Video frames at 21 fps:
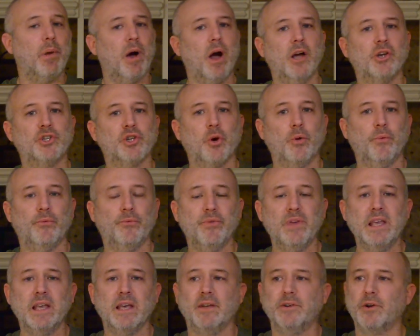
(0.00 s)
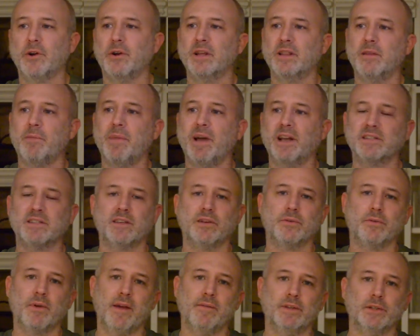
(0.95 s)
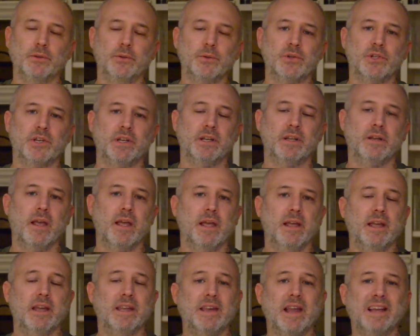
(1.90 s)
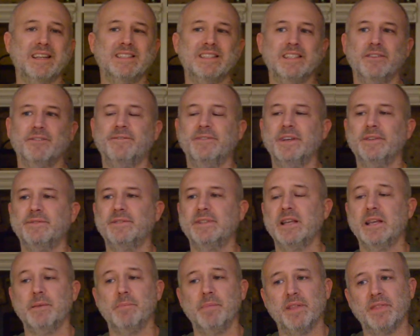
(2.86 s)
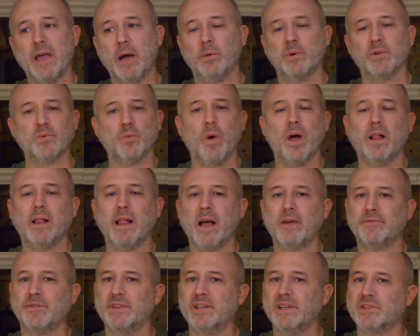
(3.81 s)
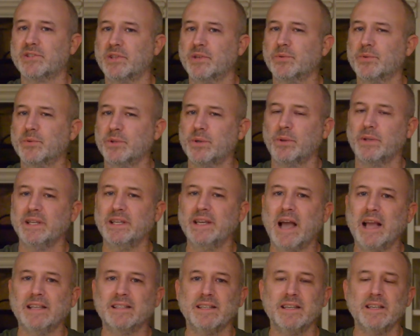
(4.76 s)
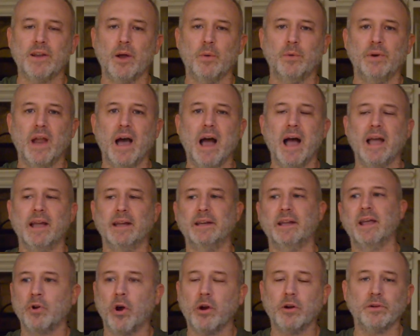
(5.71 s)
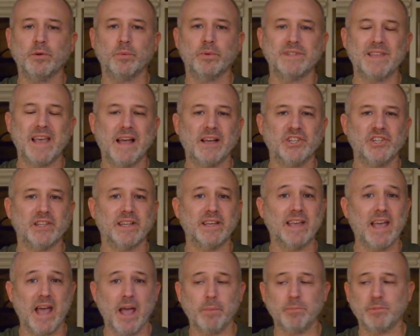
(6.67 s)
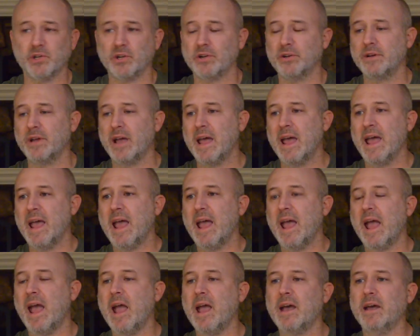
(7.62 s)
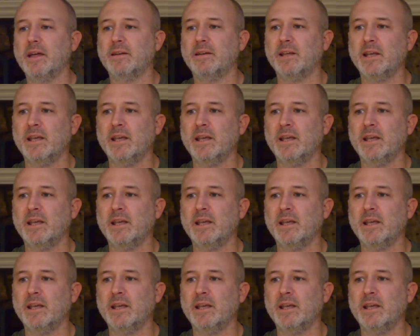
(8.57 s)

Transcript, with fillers: Pancho Villa during the Mexican Revolution in 1915, but that was well after this. This was only 1909. Gardner was actually captured, and